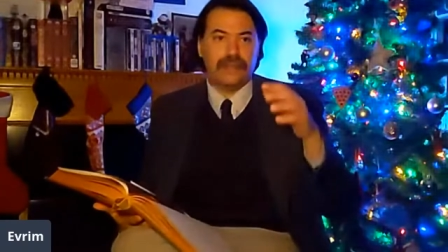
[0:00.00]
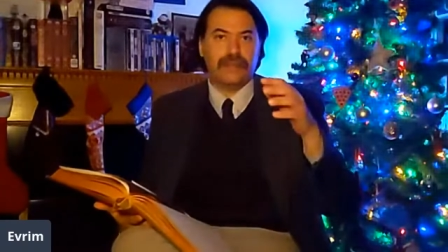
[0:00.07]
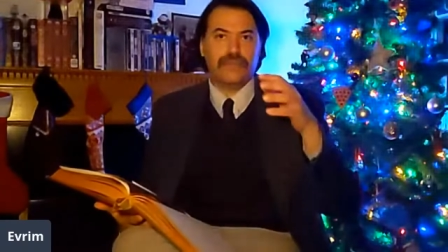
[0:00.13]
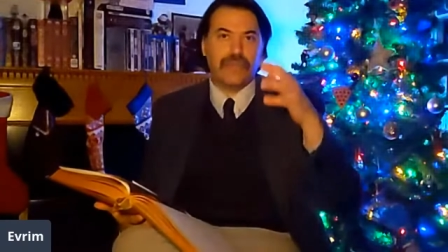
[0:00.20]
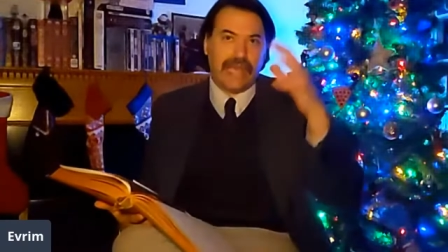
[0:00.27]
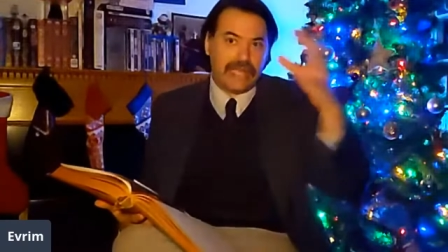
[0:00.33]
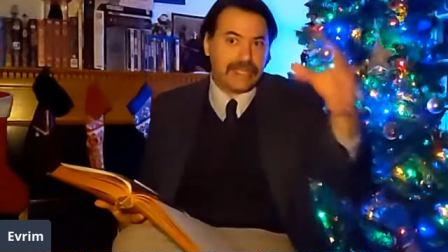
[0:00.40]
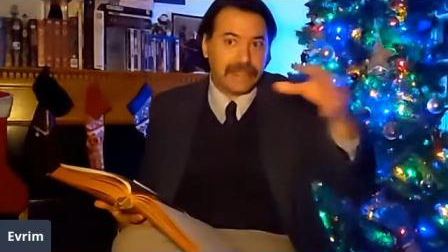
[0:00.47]

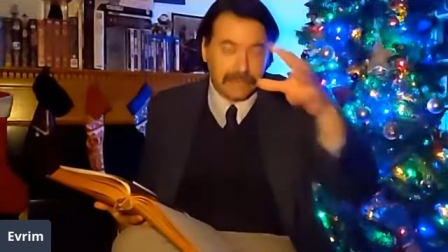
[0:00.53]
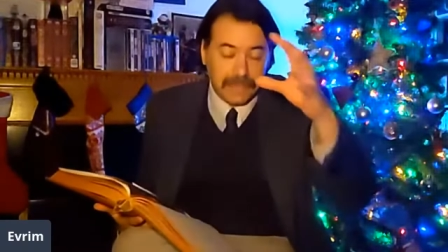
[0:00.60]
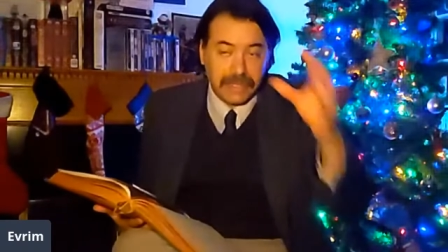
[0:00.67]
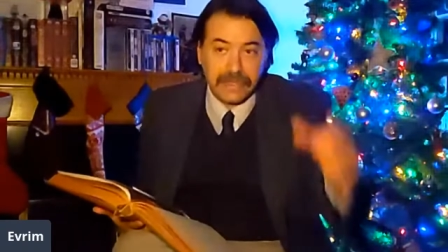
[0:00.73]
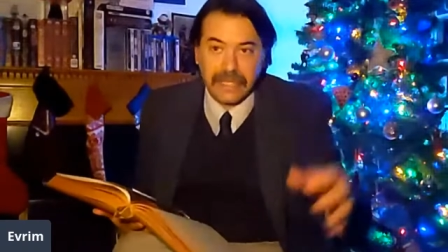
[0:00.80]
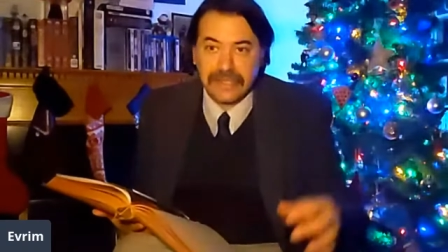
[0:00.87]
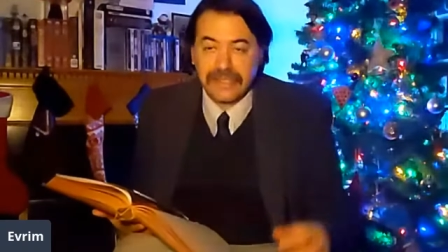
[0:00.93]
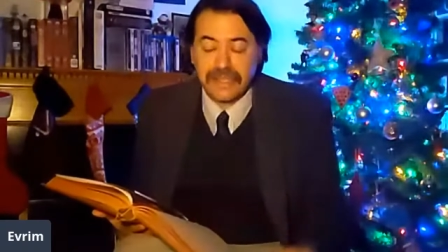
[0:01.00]
to add some
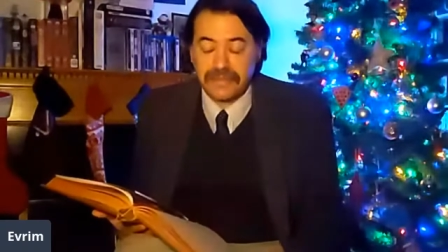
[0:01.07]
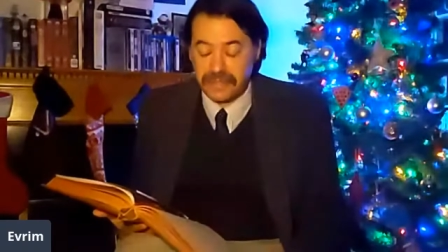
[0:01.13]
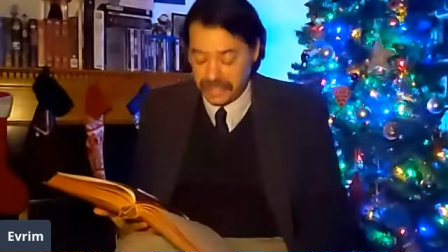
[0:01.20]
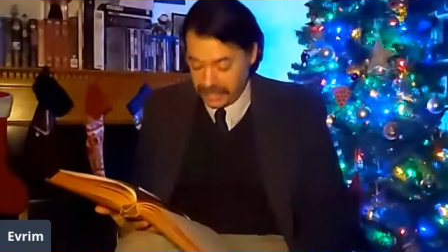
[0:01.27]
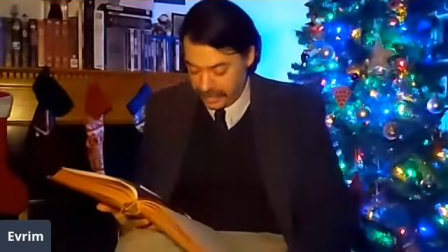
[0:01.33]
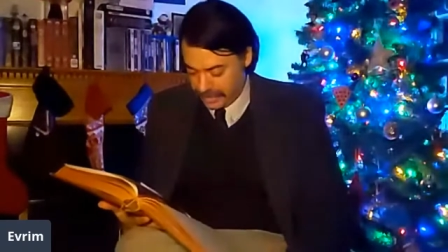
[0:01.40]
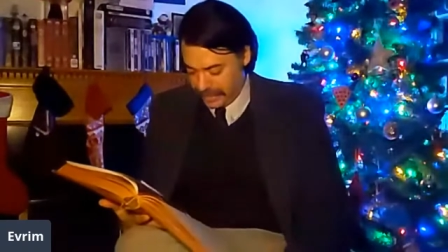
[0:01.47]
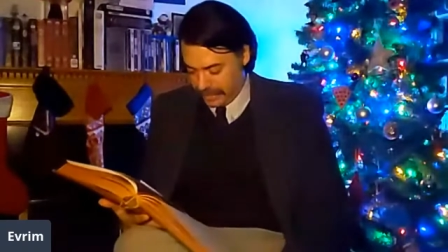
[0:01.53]
necessary
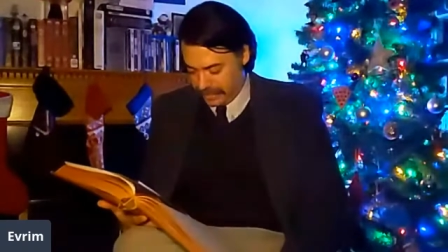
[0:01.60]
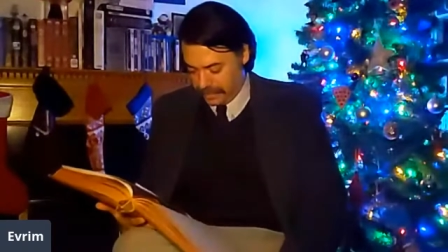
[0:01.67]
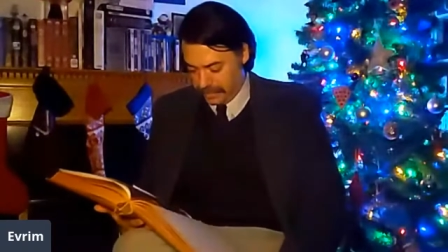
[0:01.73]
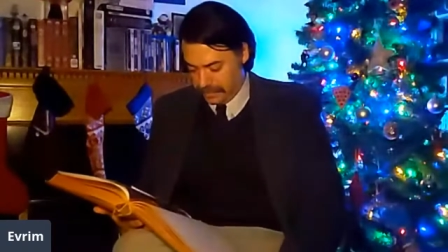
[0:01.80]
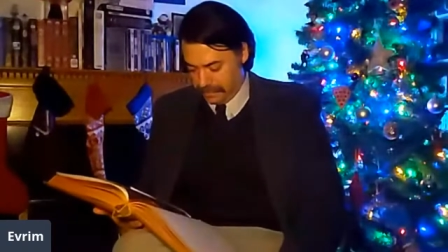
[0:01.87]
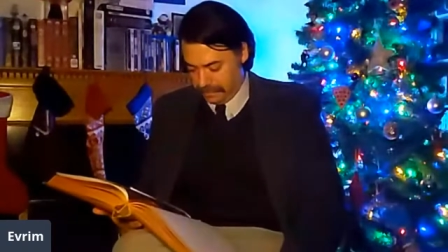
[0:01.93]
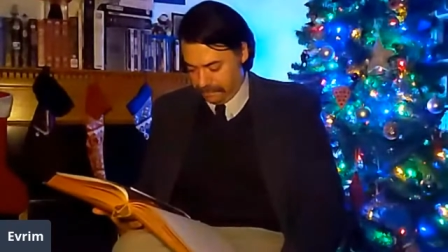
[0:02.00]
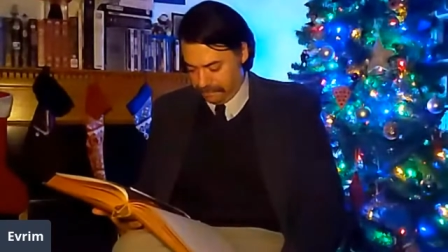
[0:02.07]
detail.
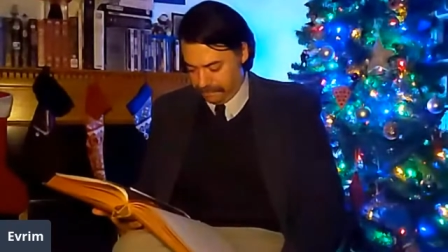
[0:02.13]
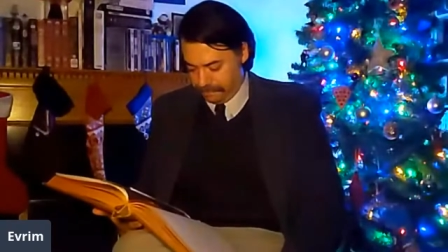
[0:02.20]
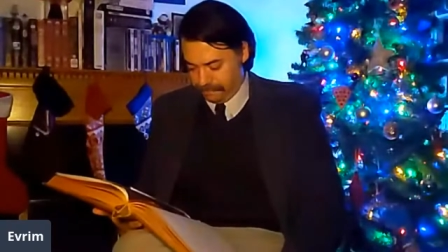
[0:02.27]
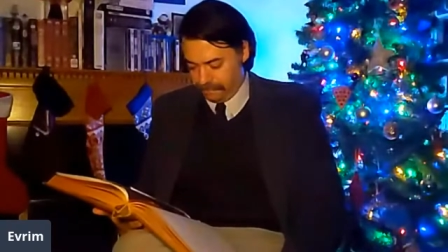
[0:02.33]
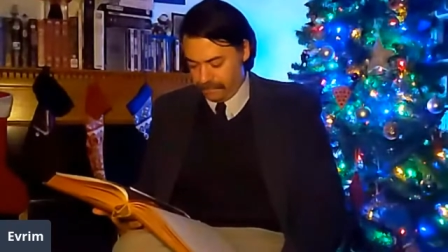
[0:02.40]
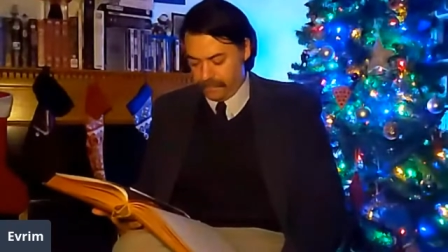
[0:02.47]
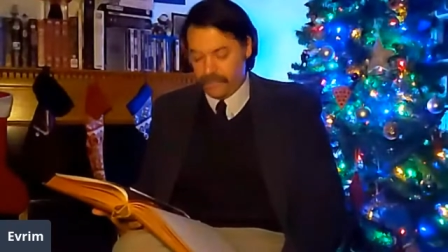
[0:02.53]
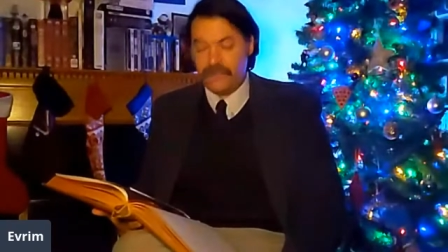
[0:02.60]

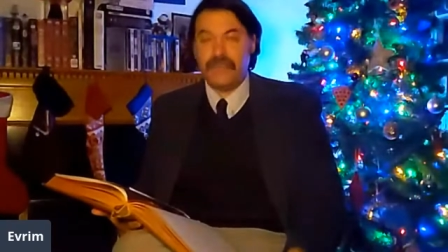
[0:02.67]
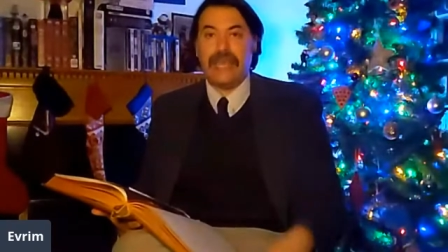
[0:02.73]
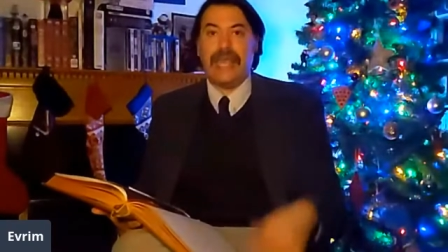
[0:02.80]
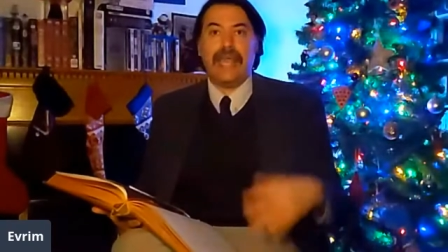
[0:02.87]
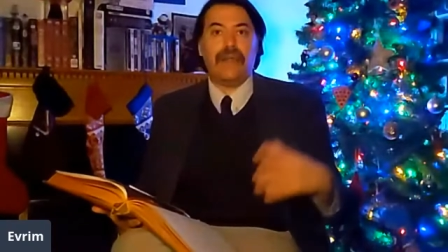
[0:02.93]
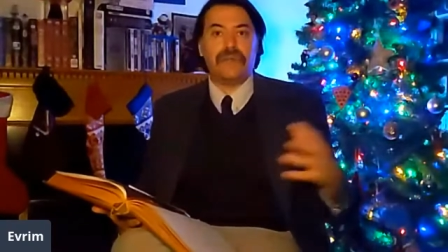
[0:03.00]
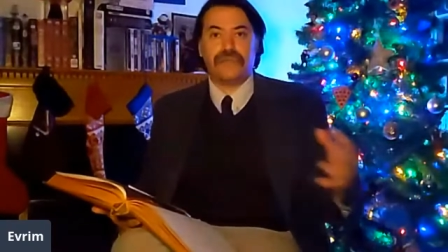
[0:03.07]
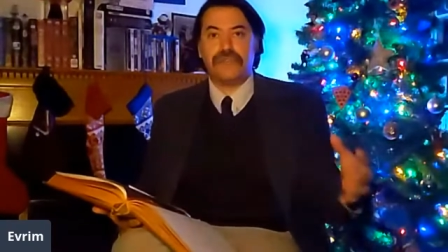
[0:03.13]
The
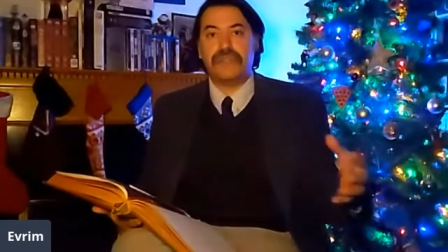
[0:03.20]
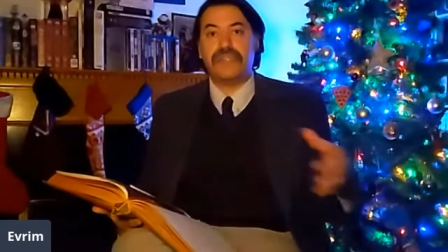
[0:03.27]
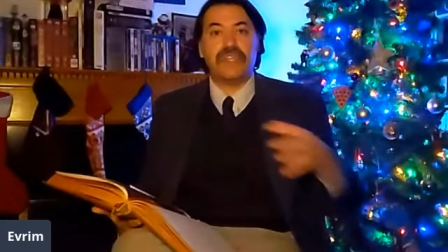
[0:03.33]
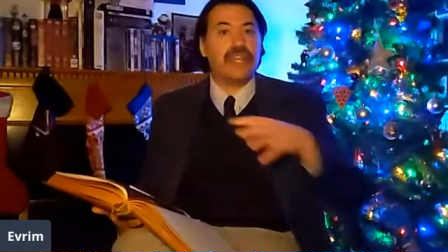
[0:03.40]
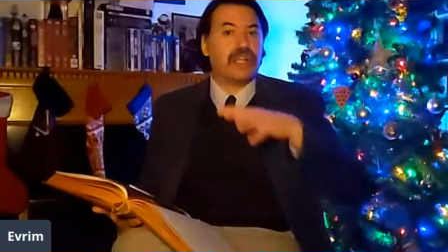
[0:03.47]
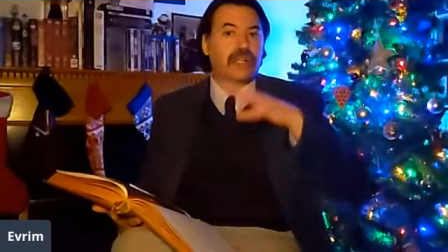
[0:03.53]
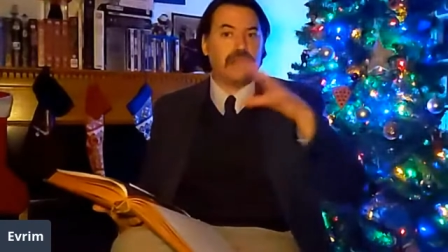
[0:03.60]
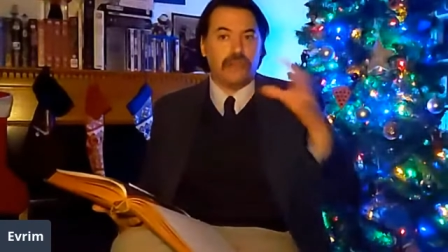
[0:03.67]
house is in
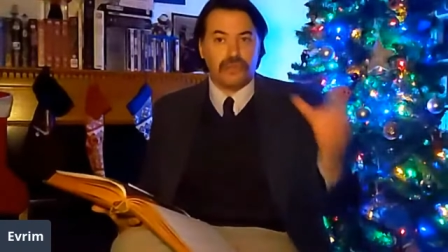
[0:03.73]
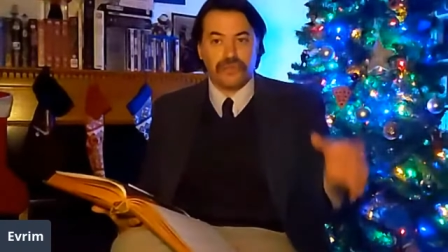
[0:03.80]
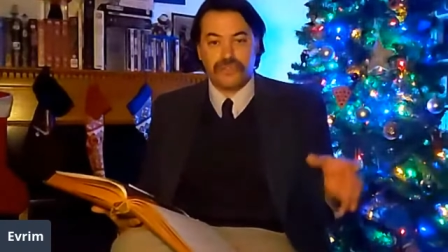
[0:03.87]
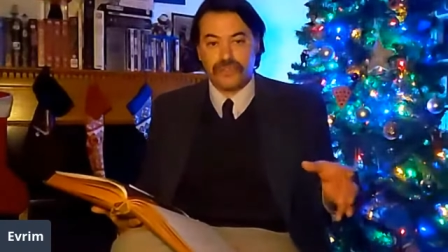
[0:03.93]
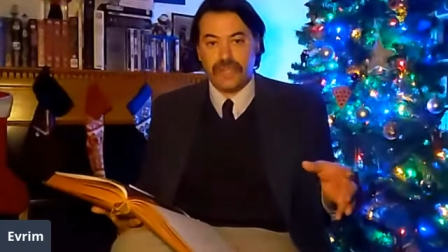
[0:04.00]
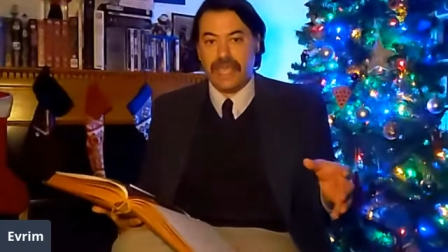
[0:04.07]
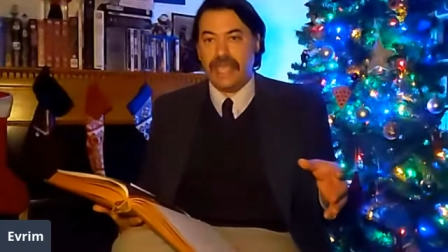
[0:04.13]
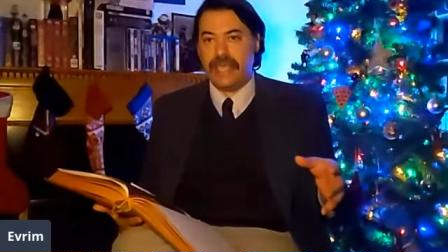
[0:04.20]
a
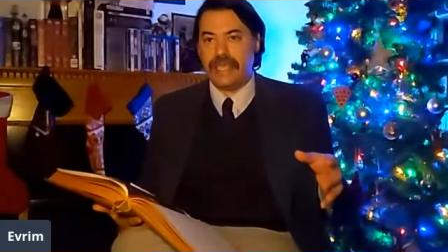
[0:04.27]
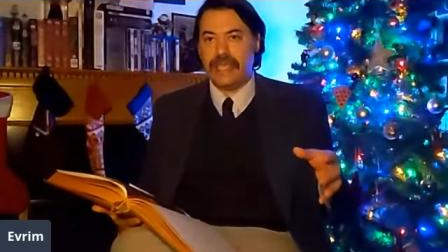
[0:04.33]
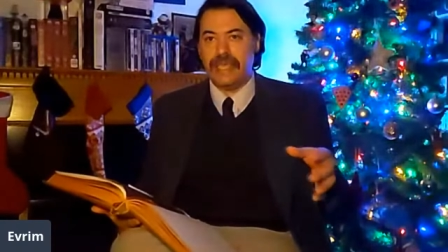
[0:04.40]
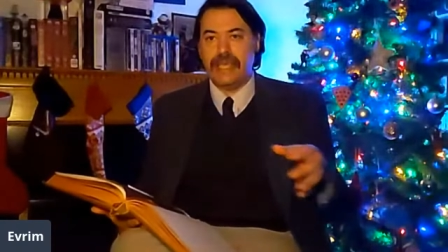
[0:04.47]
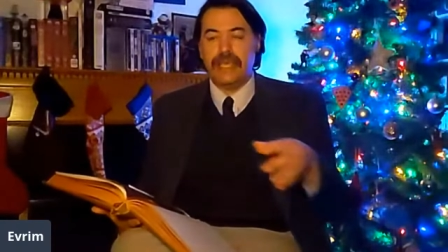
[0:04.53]
close, a